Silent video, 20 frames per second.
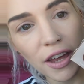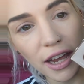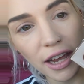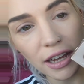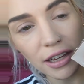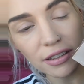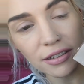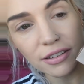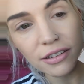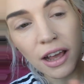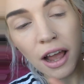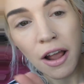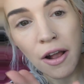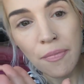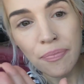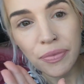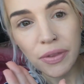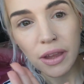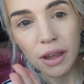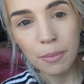this
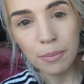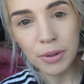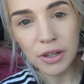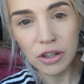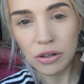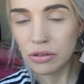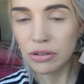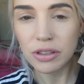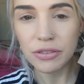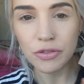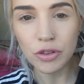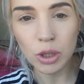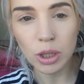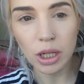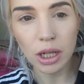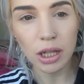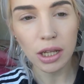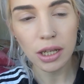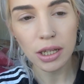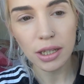
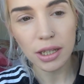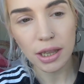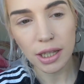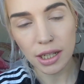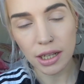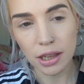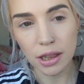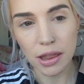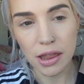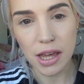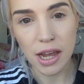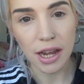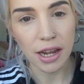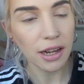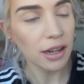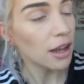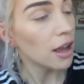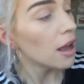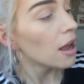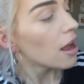beautiful little
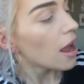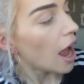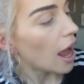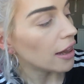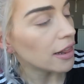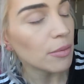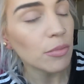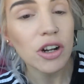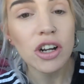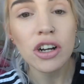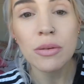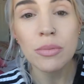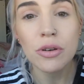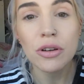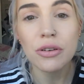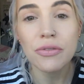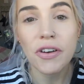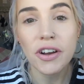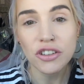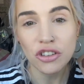thing, and then we're going to
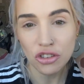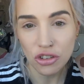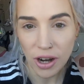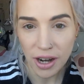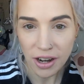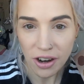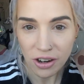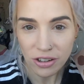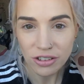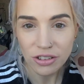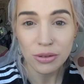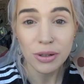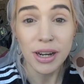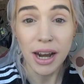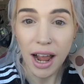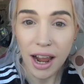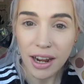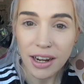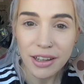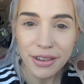move straight on to an
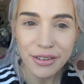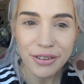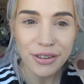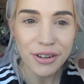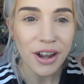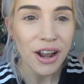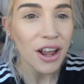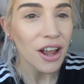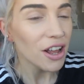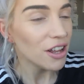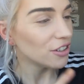eye look.